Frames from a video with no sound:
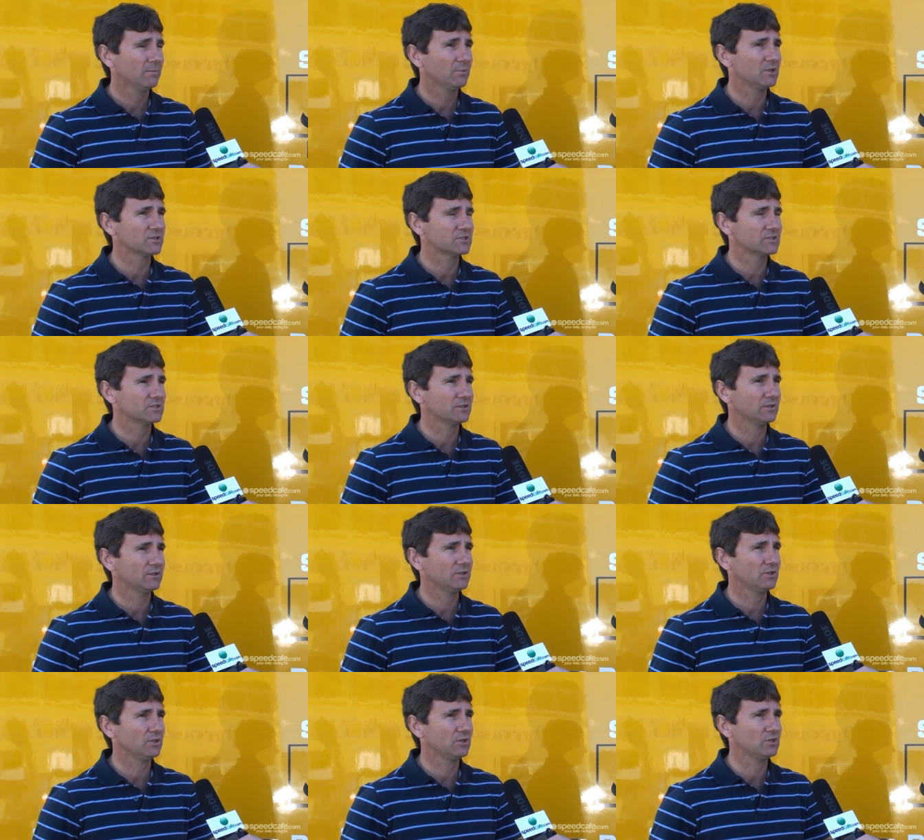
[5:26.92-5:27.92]
because
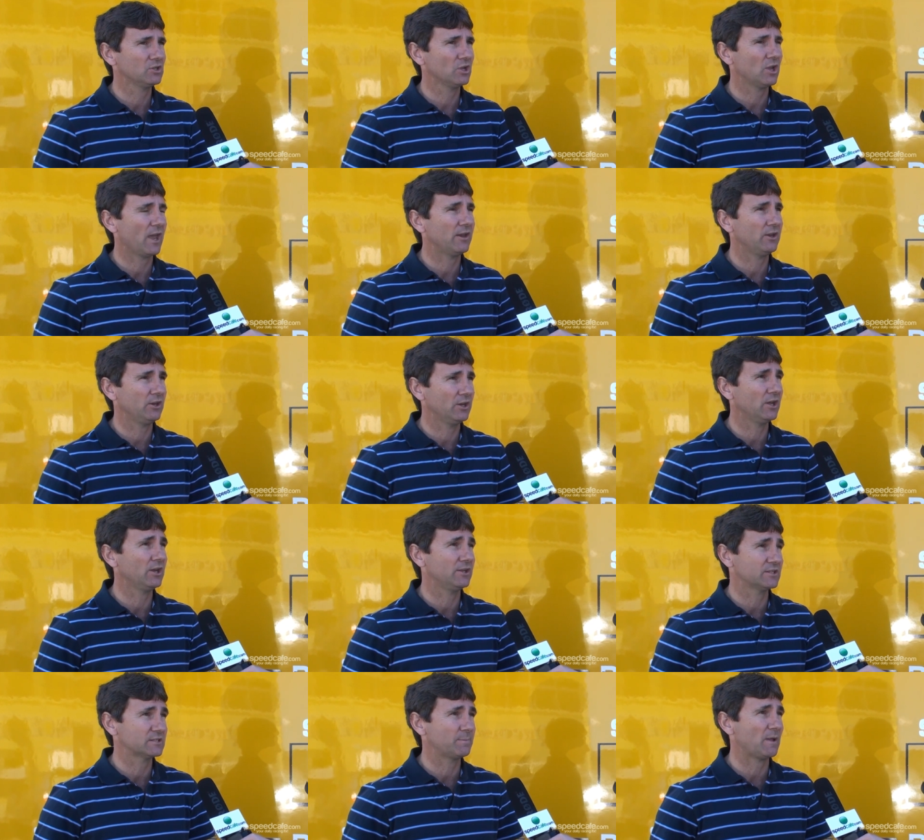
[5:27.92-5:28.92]
you, you, you
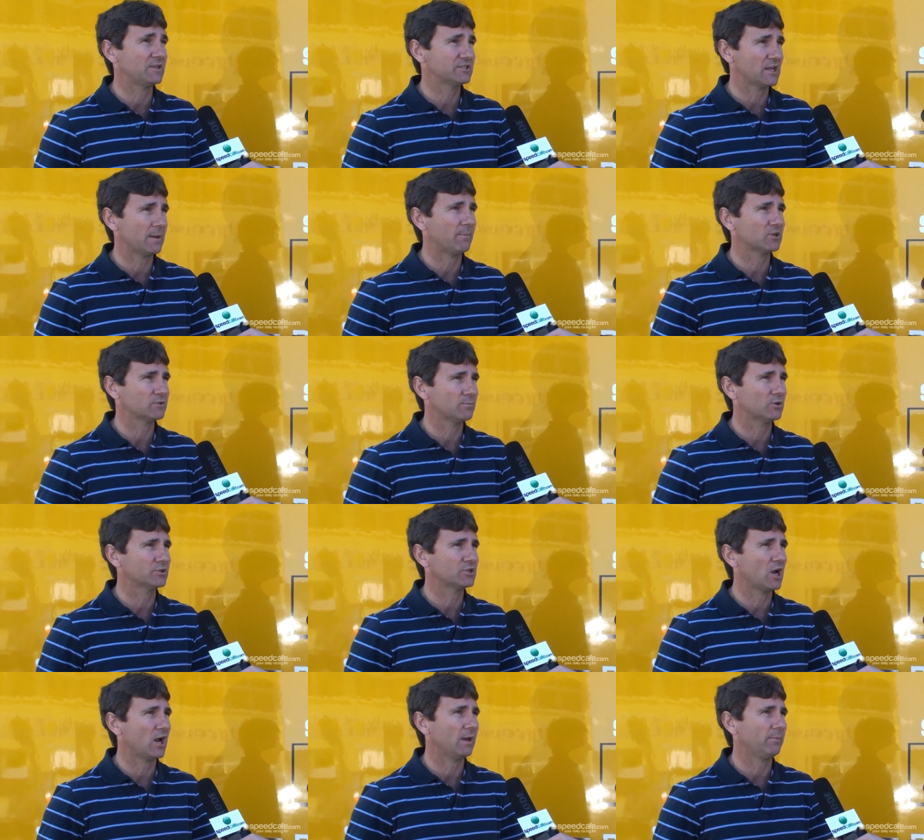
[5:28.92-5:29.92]
needed to spend so much more
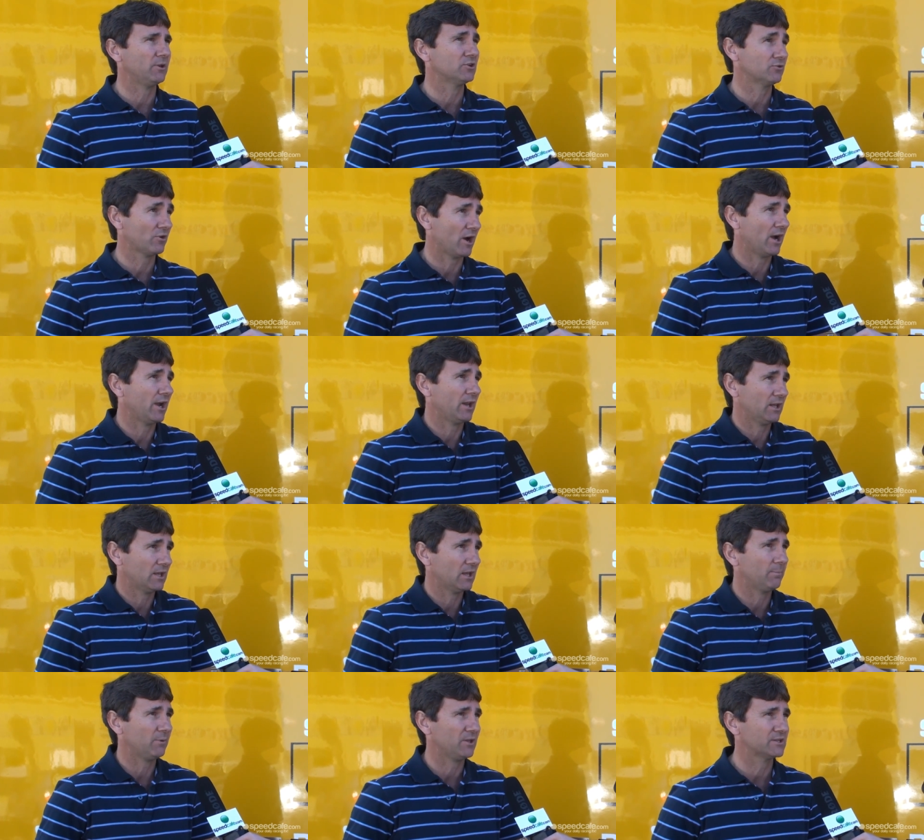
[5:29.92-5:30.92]
time in training,
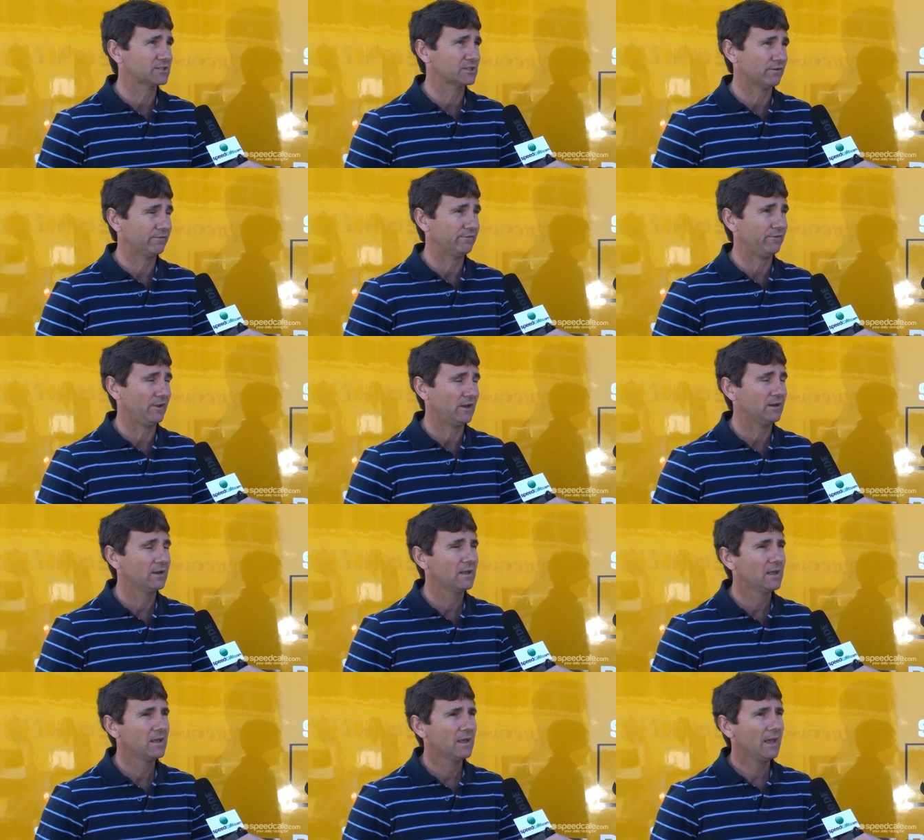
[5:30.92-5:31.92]
keeping yourself fit,
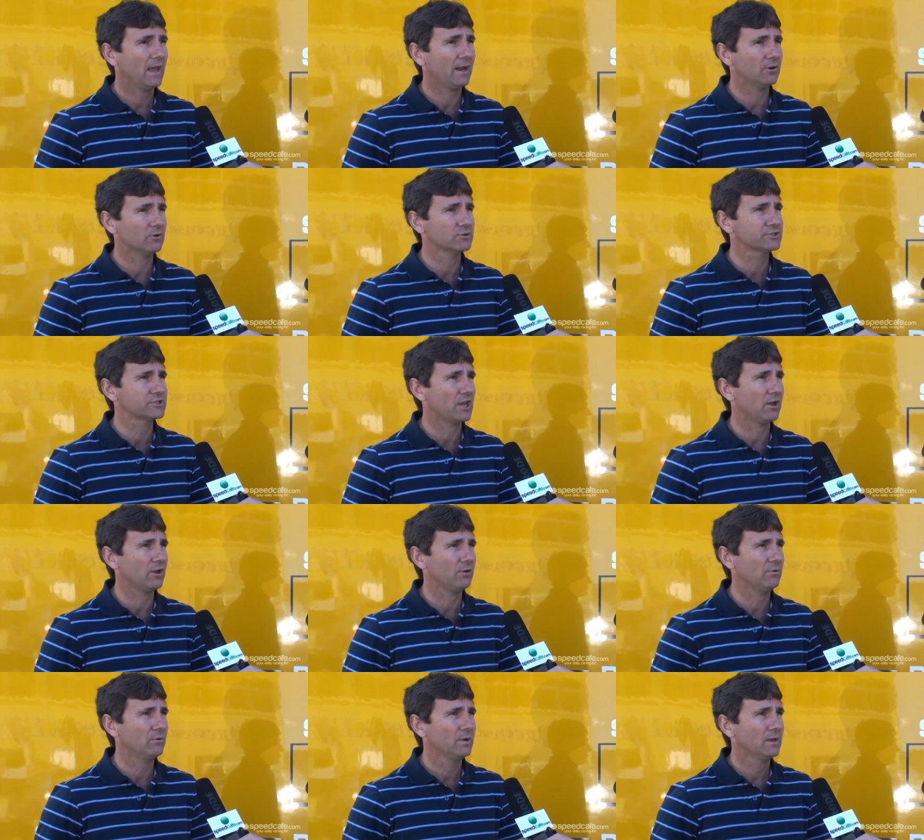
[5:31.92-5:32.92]
and
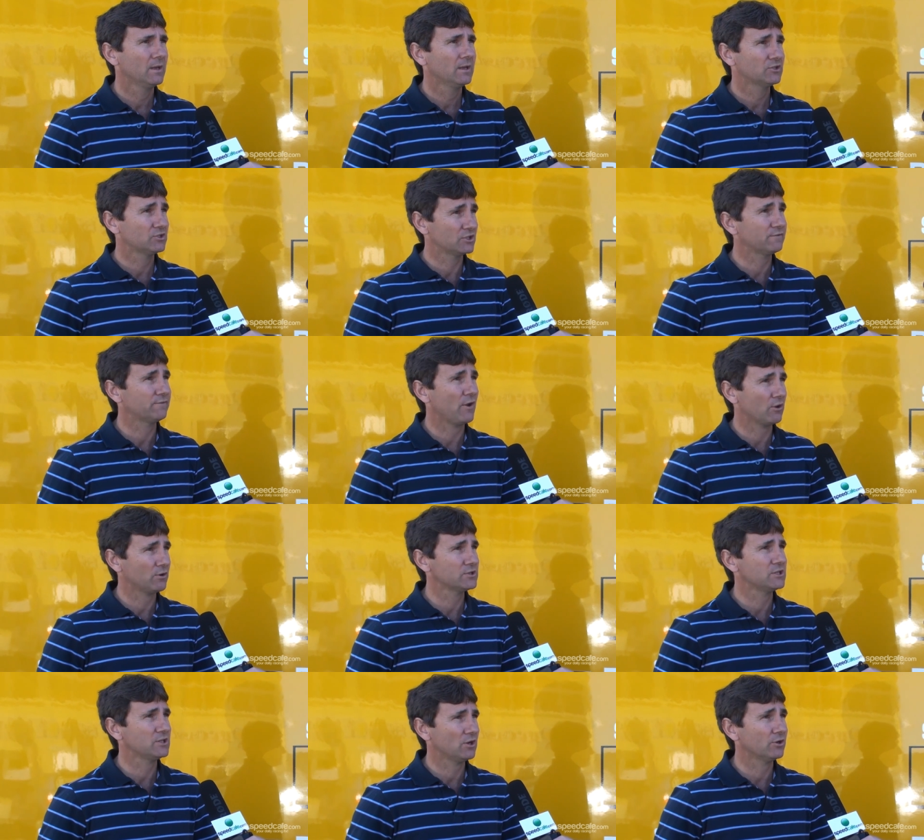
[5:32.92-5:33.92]
also just
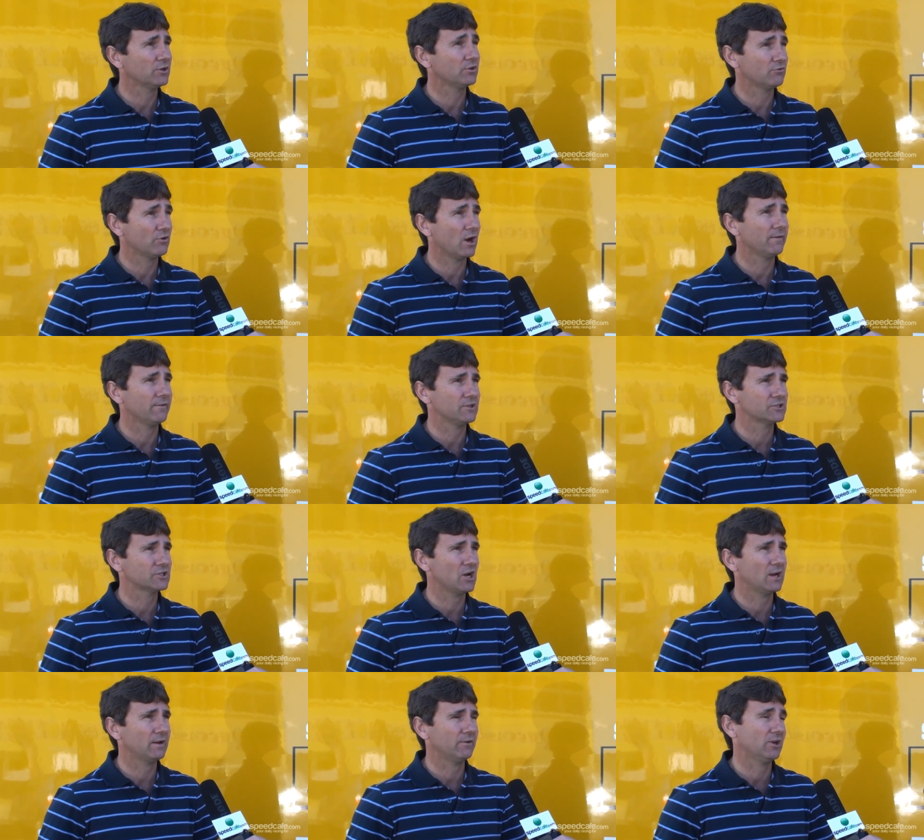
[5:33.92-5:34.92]
focusing on your driving
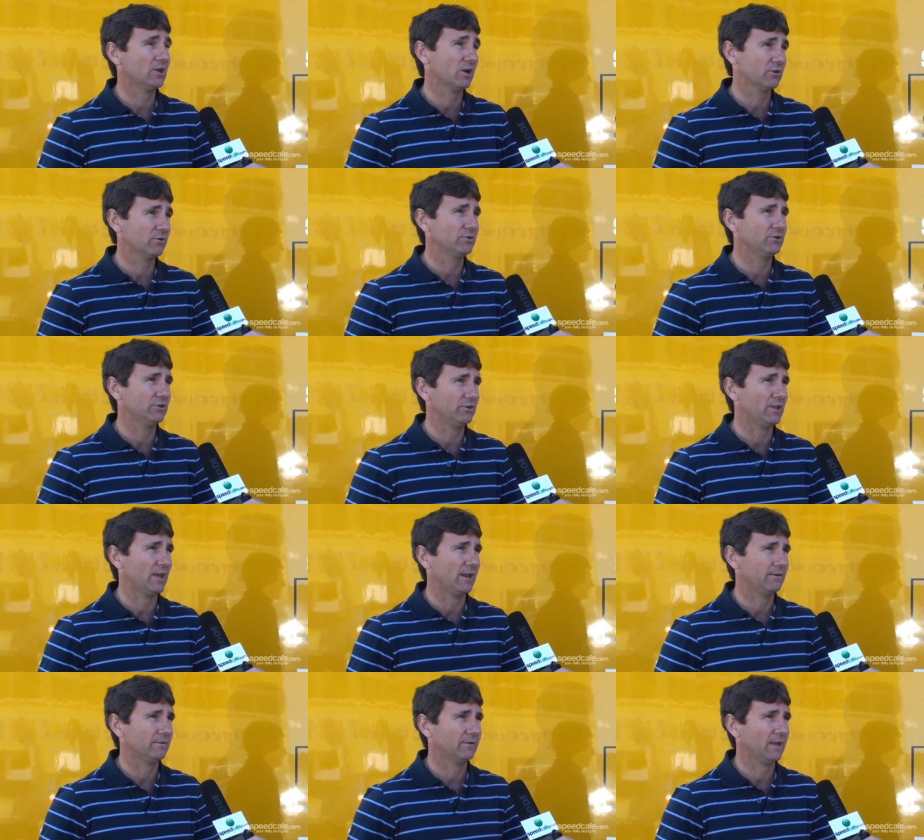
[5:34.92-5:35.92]
side of it. And I couldn't do
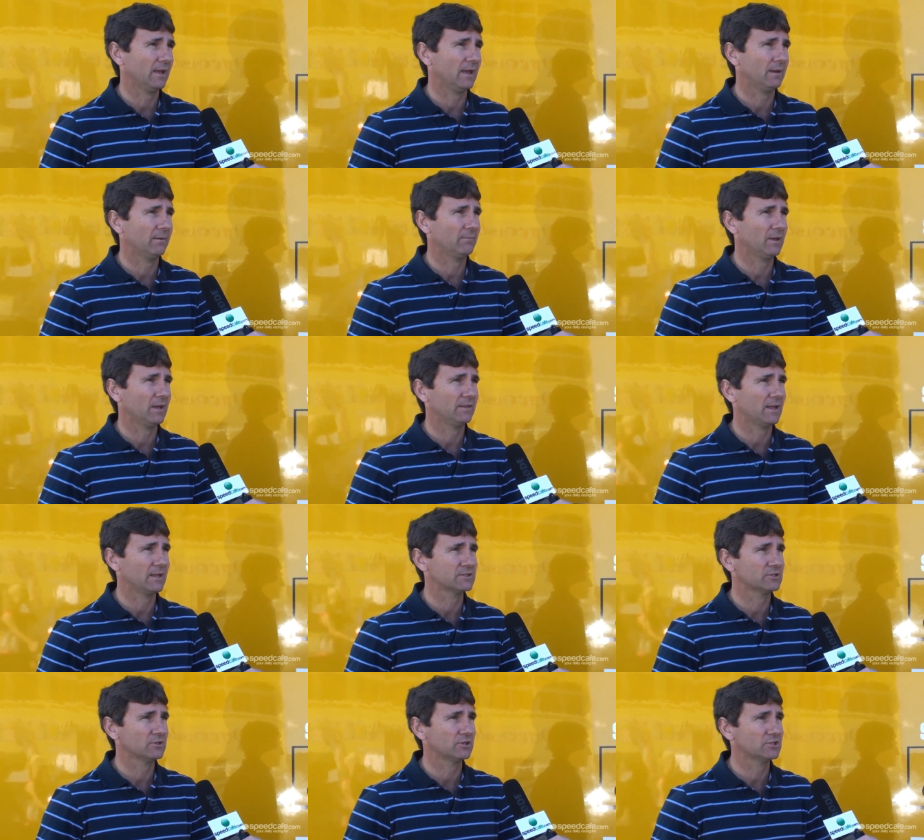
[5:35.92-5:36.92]
that um, at
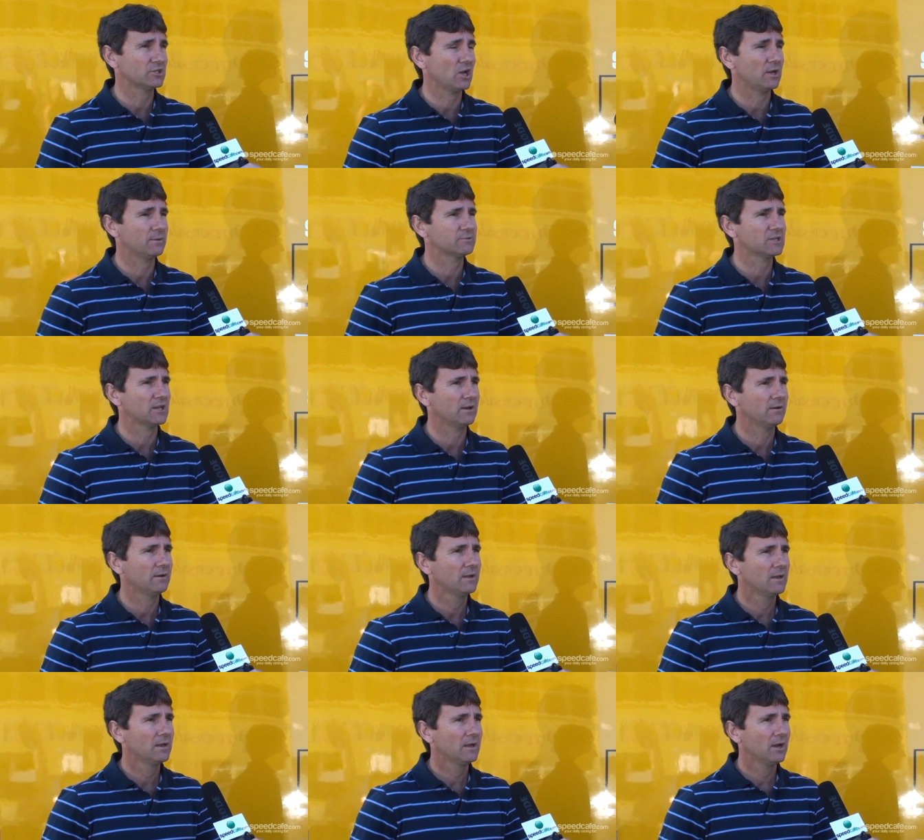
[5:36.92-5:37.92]
that sort of time. So
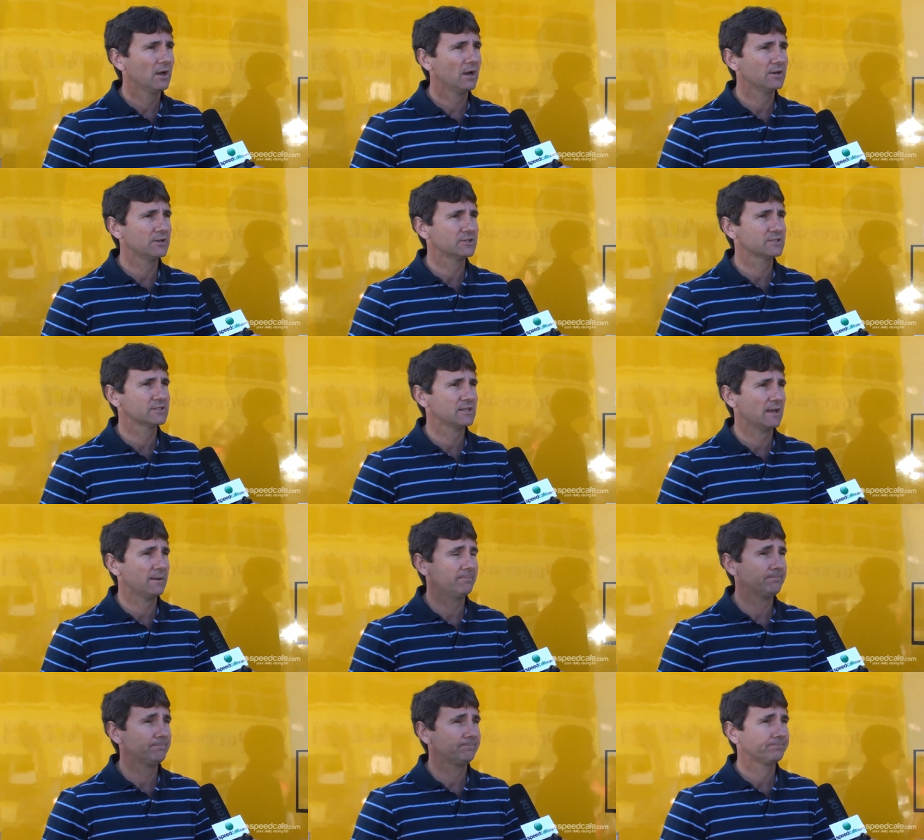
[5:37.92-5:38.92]
I just
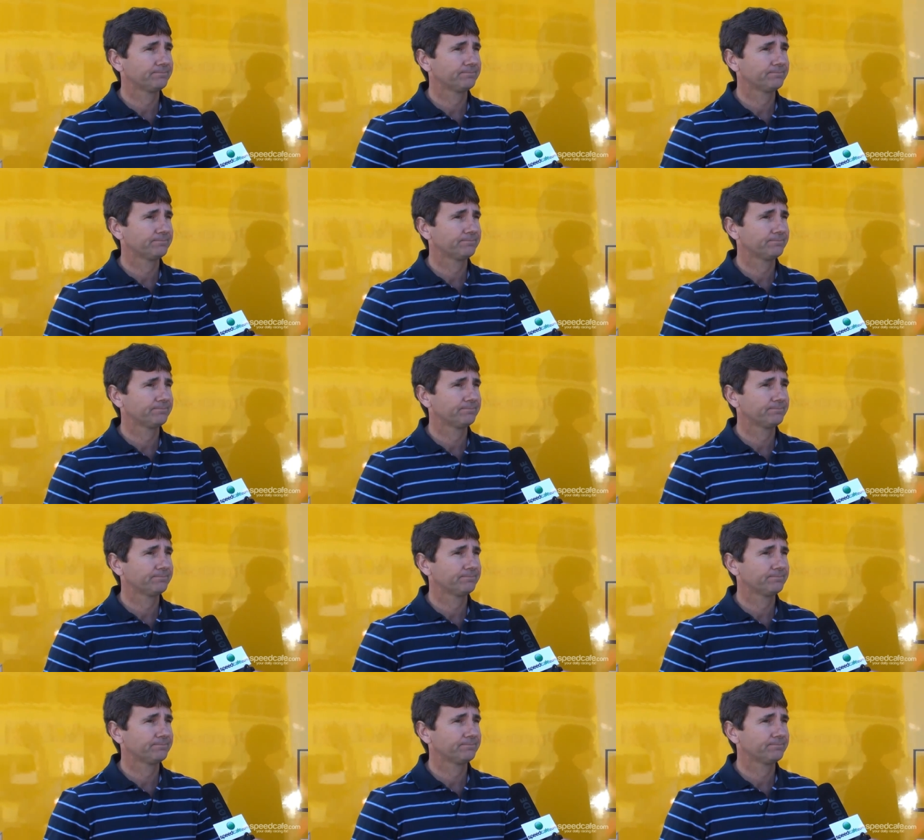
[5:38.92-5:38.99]
um,